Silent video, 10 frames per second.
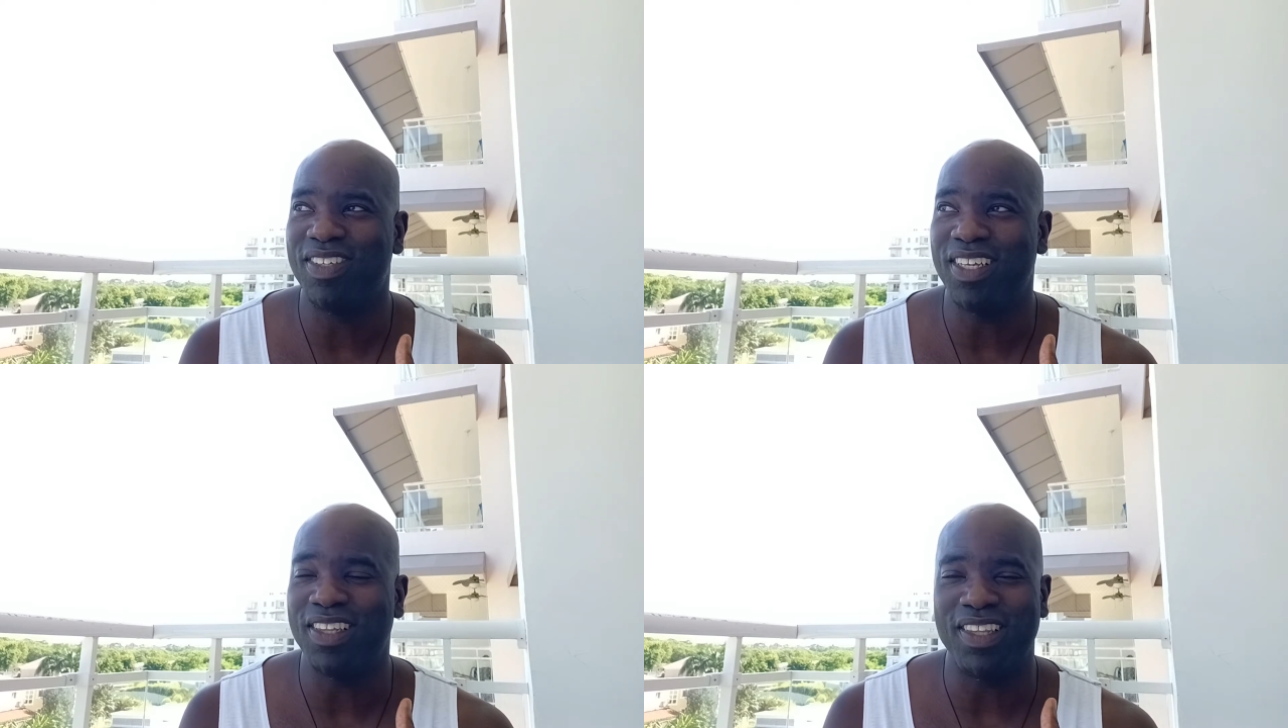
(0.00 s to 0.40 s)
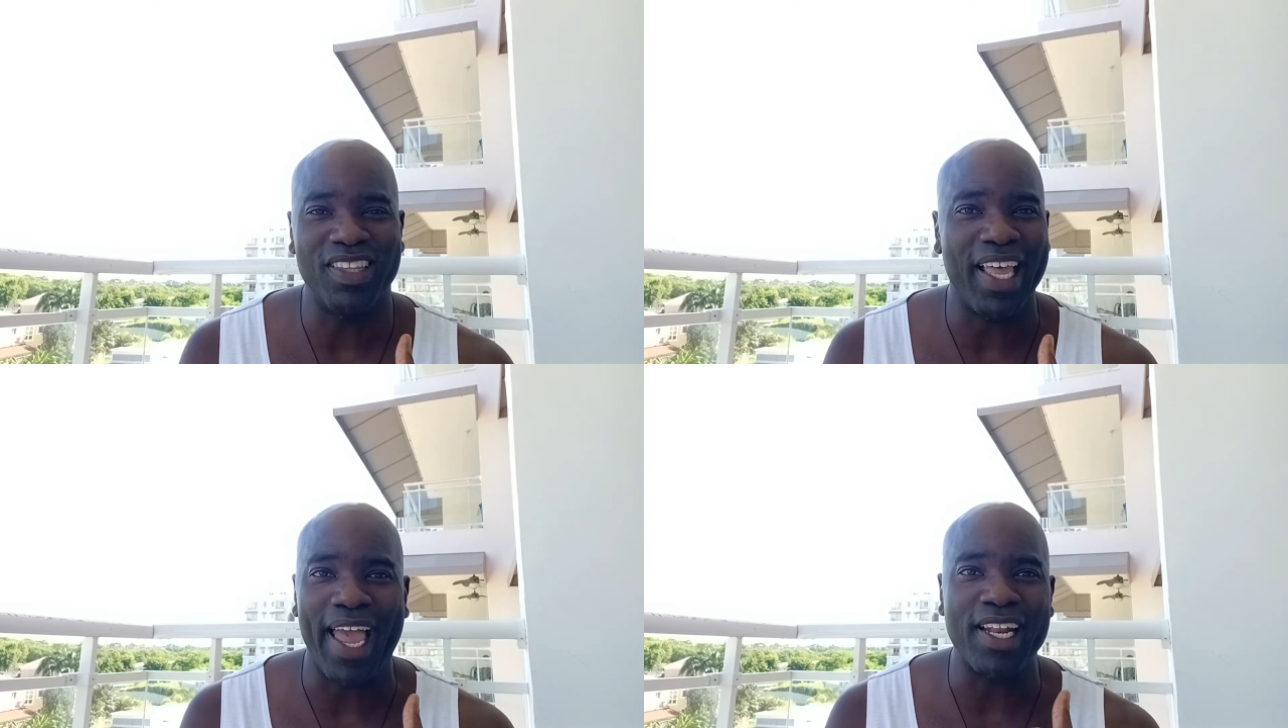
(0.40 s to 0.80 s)

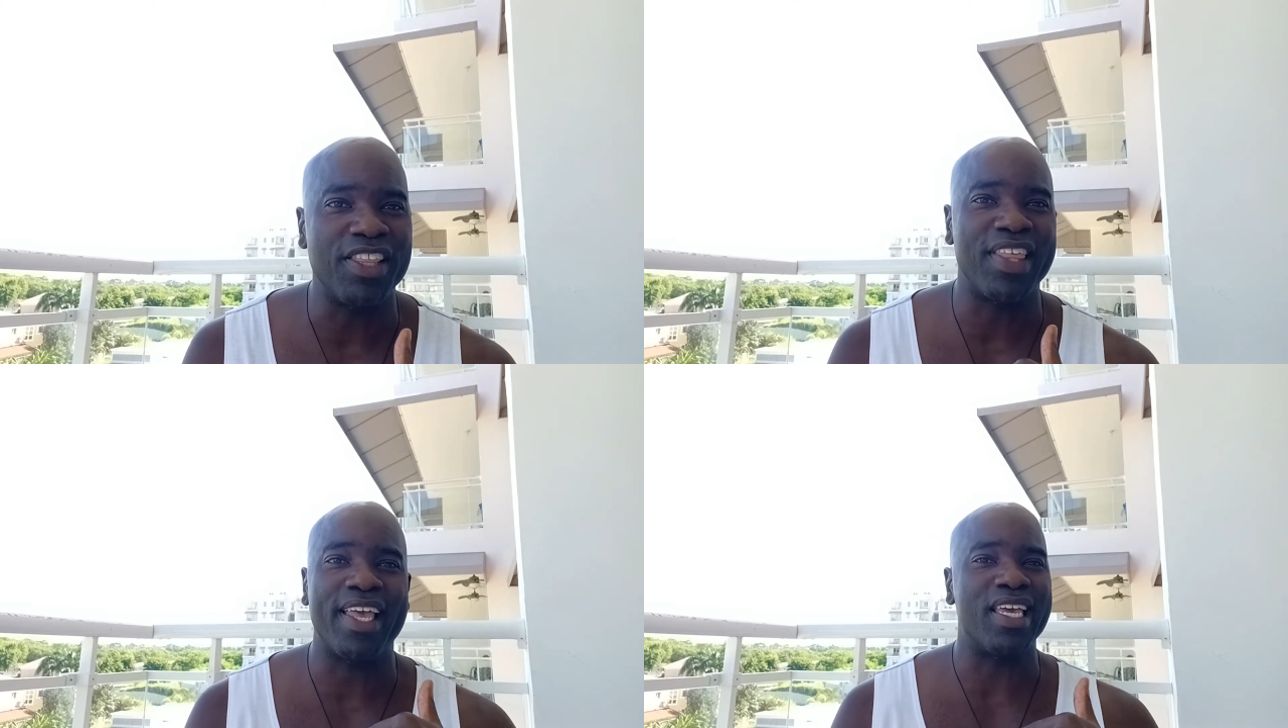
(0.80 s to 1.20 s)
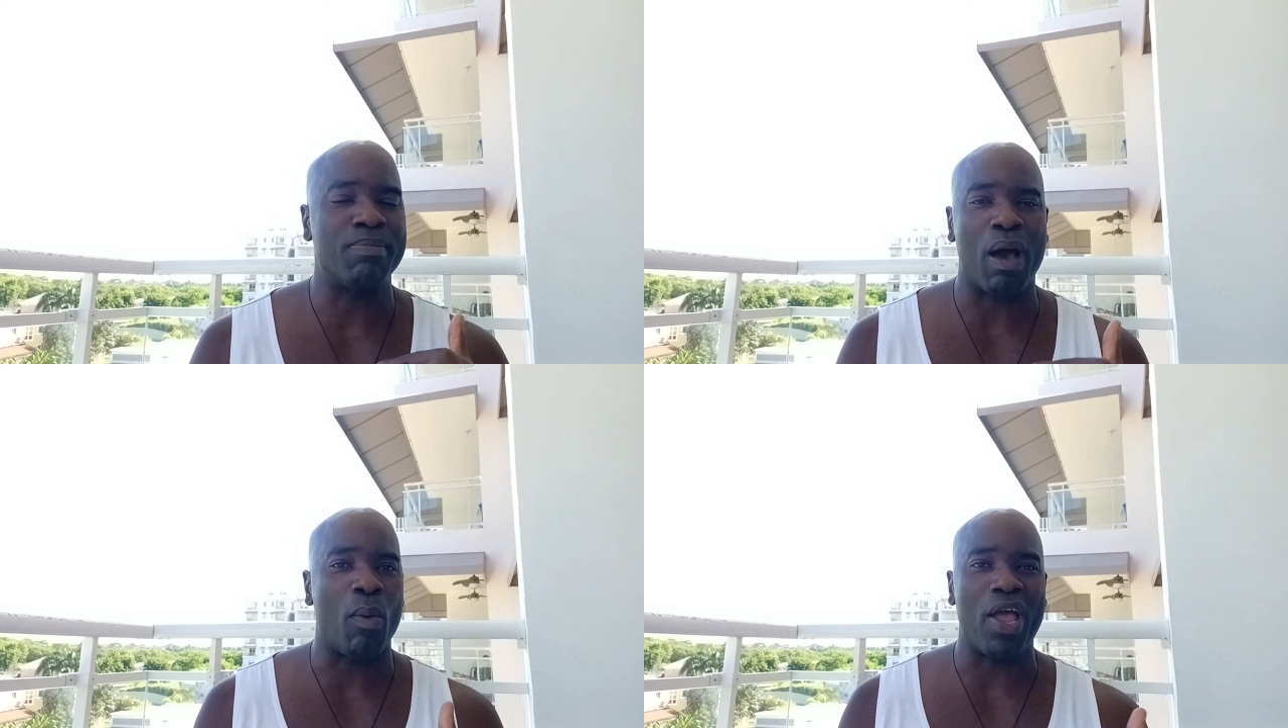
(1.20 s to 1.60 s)
let anything get in
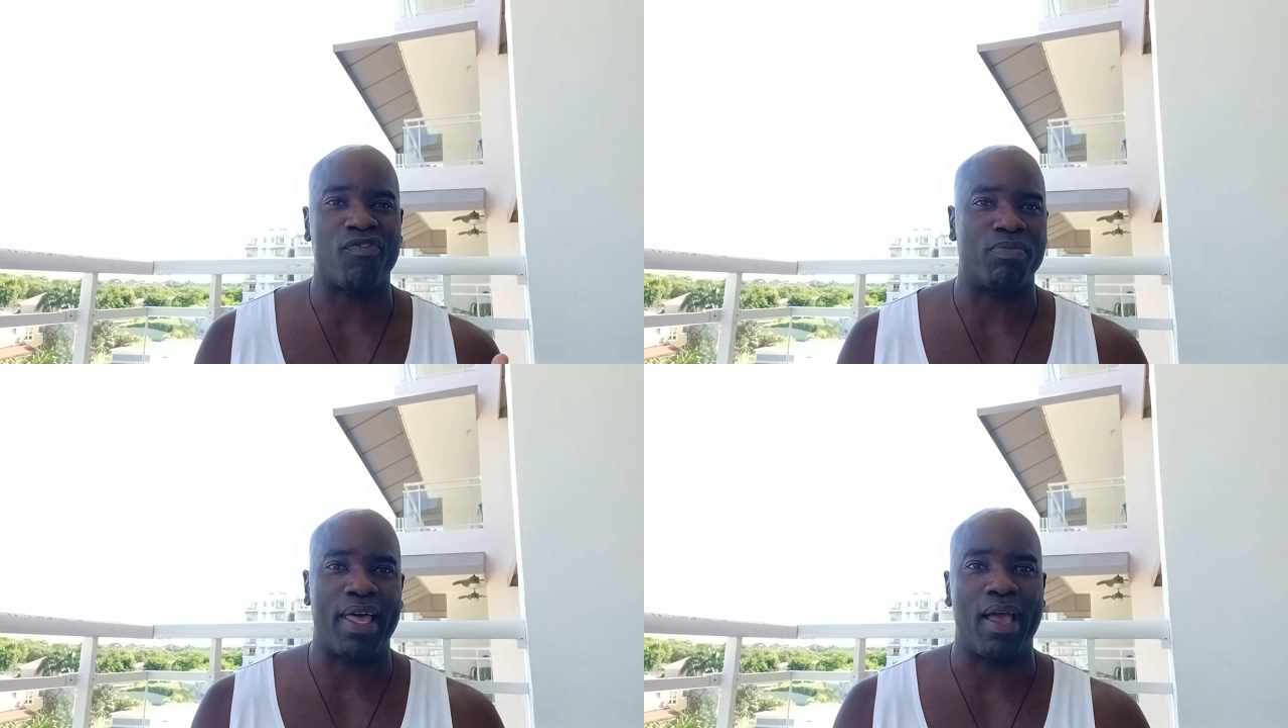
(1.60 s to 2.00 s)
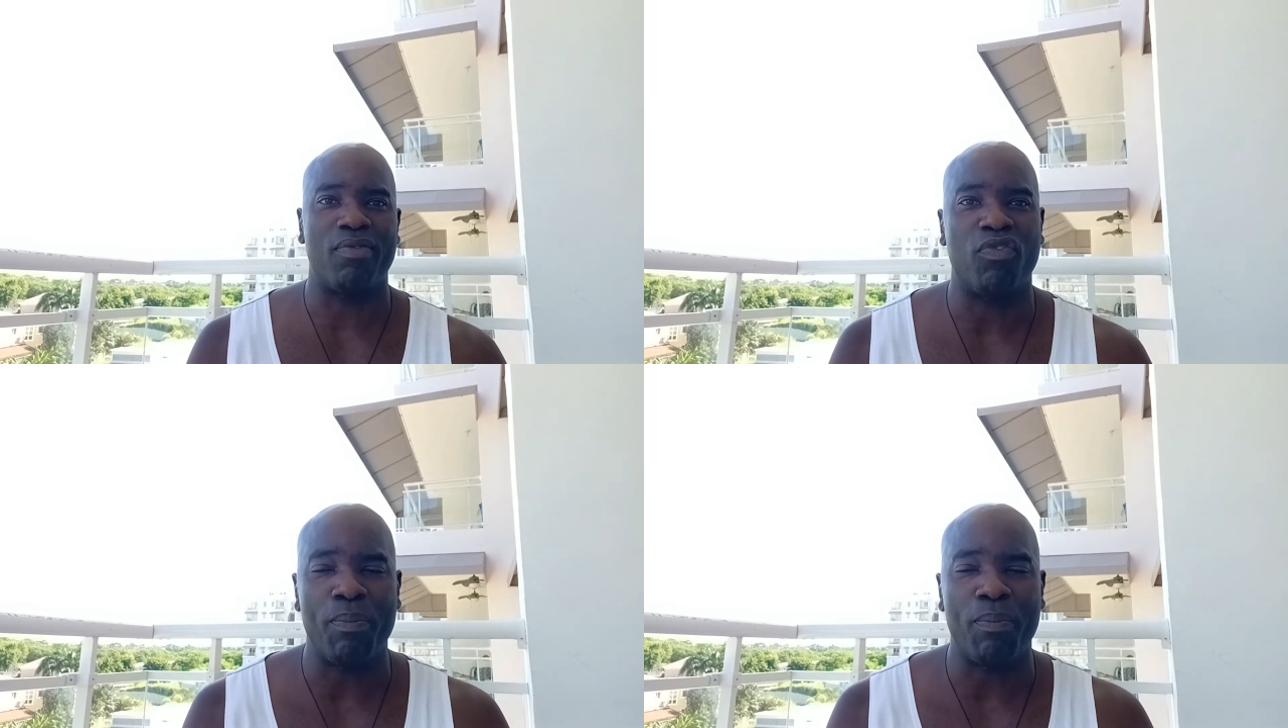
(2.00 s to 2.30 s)
my way from that from